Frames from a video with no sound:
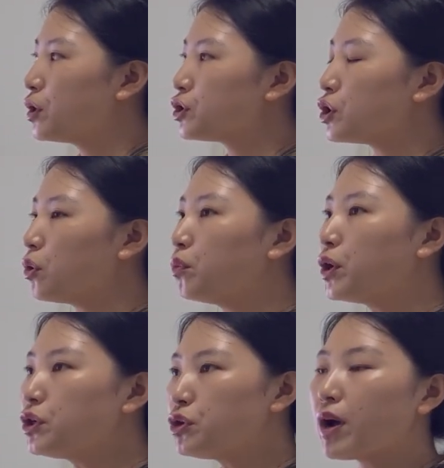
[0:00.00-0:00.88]
So
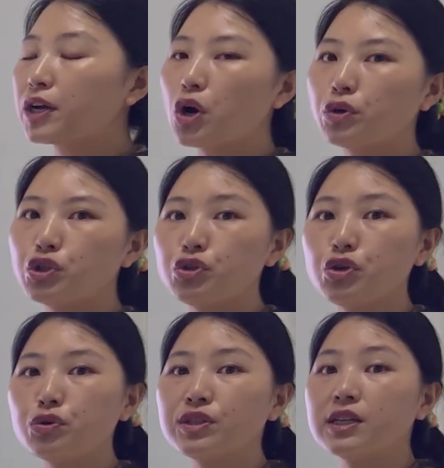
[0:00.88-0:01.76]
when you are going to
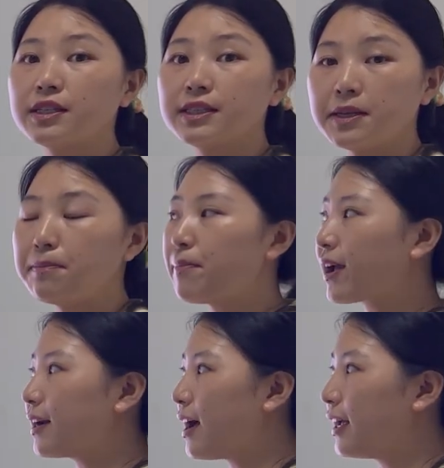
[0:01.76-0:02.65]
use the SIM
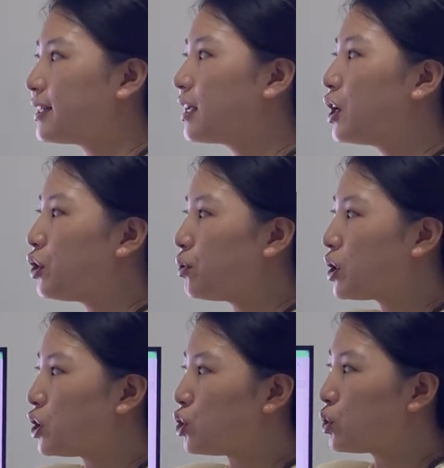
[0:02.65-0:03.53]
backlight, you
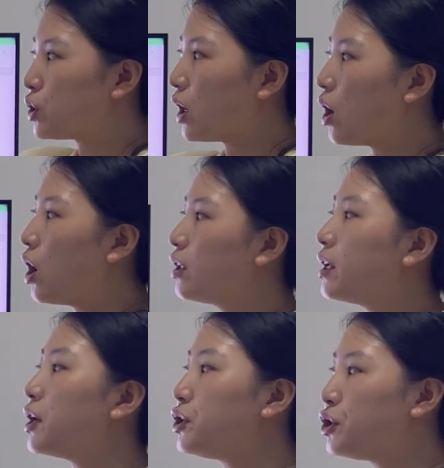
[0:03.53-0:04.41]
need to turn on
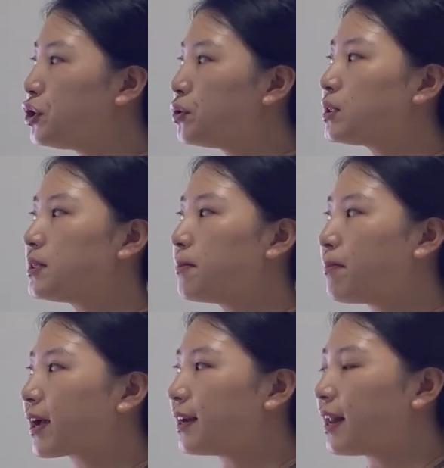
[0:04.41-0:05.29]
the use
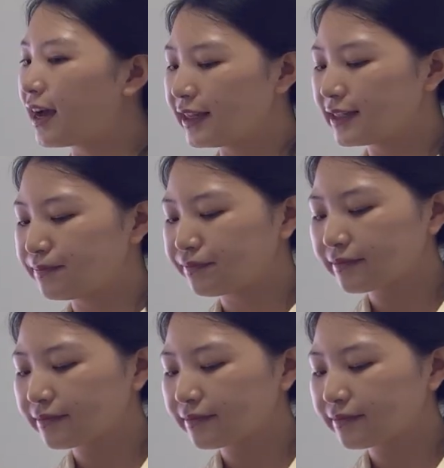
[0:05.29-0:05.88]
backlight.